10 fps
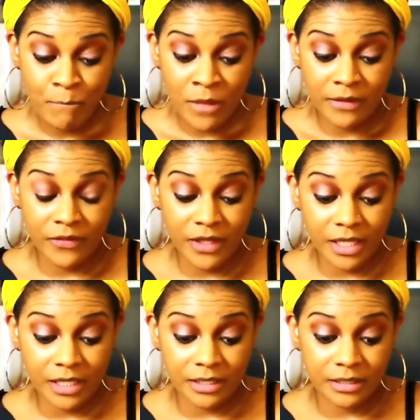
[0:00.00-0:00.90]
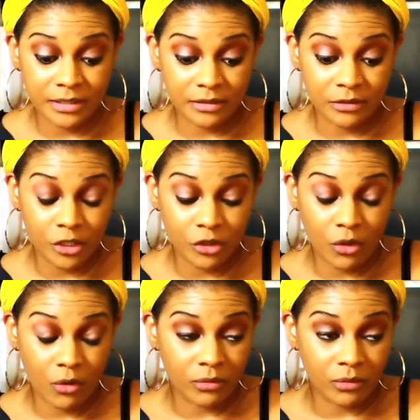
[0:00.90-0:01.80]
Then, you
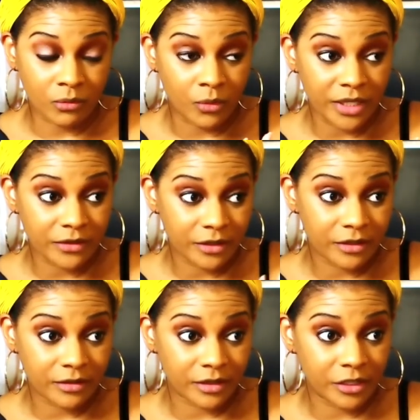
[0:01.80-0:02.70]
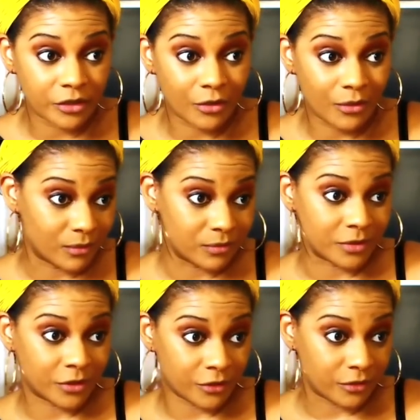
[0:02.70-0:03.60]
know, whether, you know,
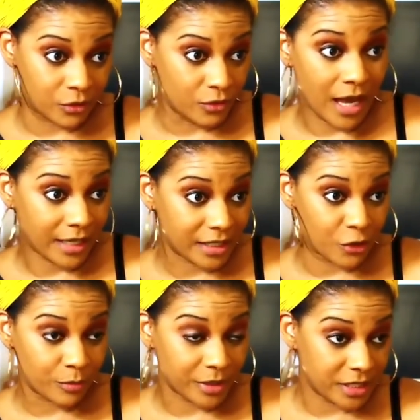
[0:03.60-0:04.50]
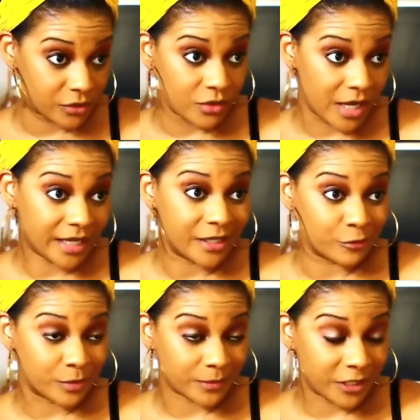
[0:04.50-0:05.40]
you got inner peace or you got
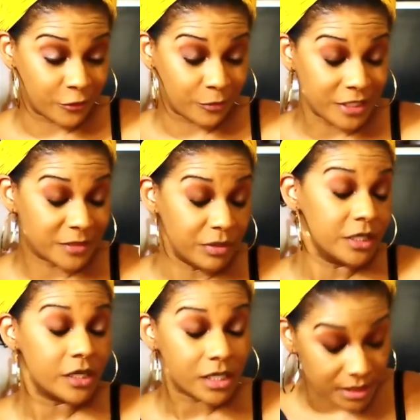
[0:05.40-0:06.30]
inner peace because of